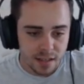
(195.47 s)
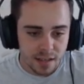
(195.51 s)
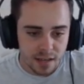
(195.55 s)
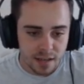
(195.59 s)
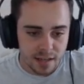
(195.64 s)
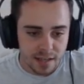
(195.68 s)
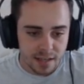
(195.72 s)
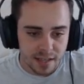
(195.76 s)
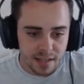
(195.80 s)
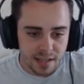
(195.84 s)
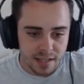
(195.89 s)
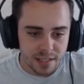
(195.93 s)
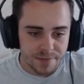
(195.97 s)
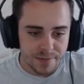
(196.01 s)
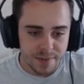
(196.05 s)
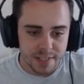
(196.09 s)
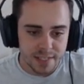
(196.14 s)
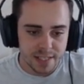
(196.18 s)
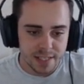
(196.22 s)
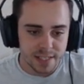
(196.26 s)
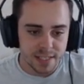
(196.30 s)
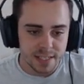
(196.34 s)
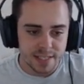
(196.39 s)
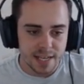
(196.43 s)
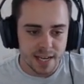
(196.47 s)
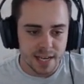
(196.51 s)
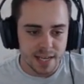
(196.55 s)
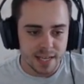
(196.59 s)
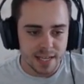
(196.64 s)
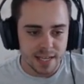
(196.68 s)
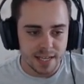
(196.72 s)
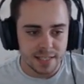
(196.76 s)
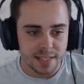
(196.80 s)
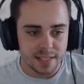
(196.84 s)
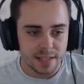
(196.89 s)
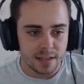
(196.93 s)
Like, its physical attack
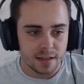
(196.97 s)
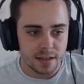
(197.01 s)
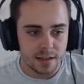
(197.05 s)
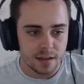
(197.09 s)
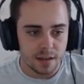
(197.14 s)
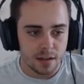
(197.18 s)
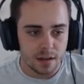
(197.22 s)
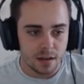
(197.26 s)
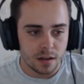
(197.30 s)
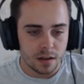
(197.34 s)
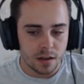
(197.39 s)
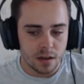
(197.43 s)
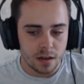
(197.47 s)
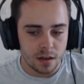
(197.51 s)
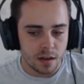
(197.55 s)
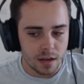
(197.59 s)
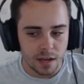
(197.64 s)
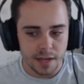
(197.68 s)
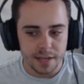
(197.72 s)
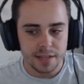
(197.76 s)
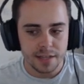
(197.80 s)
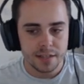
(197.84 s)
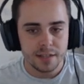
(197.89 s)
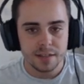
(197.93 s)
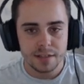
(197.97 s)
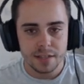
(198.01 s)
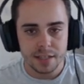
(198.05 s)
is higher